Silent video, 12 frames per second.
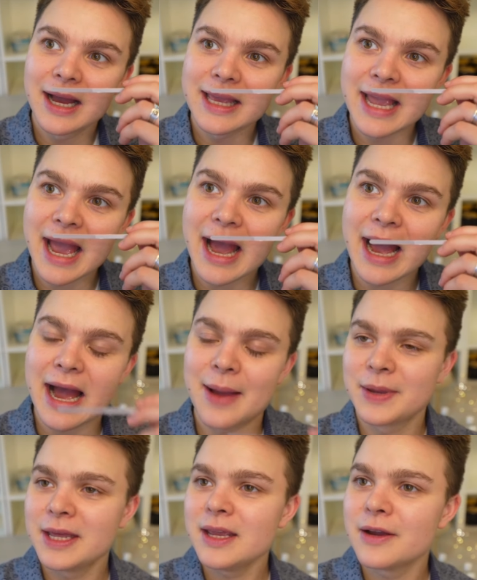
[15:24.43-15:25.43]
Yeah, I'm
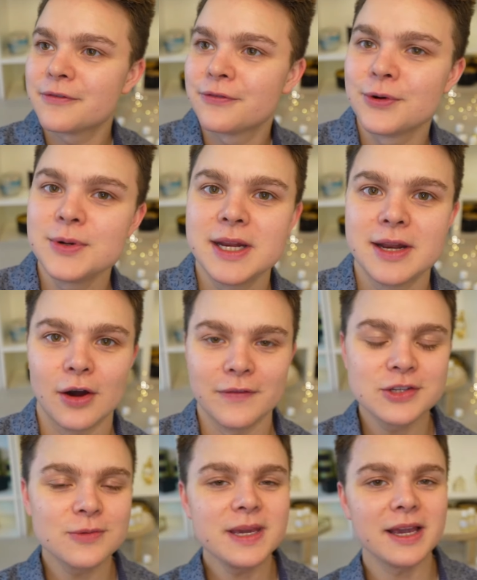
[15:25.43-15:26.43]
getting a fruity note.
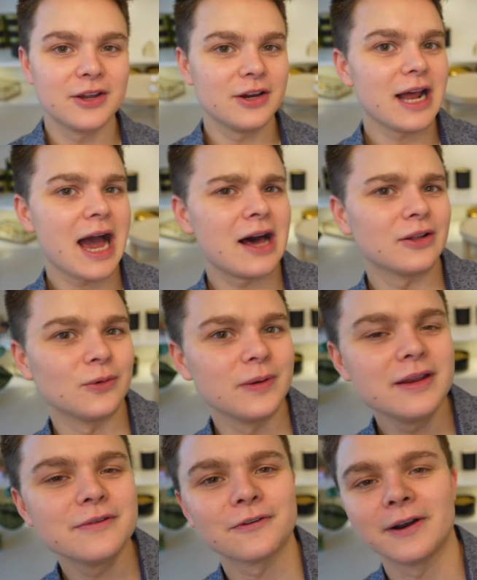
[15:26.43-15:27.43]
This would be a good
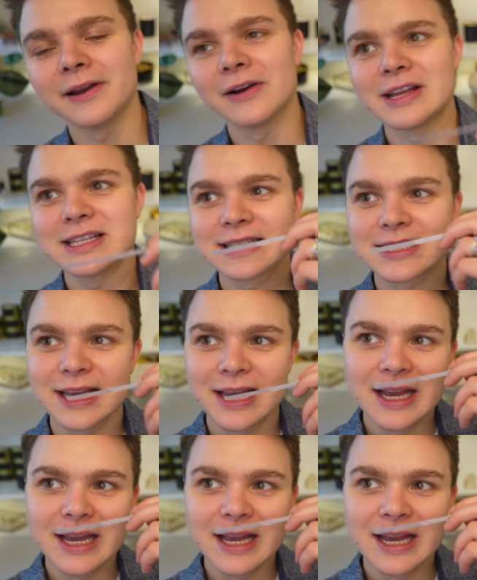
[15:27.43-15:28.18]
Halloween fragrance.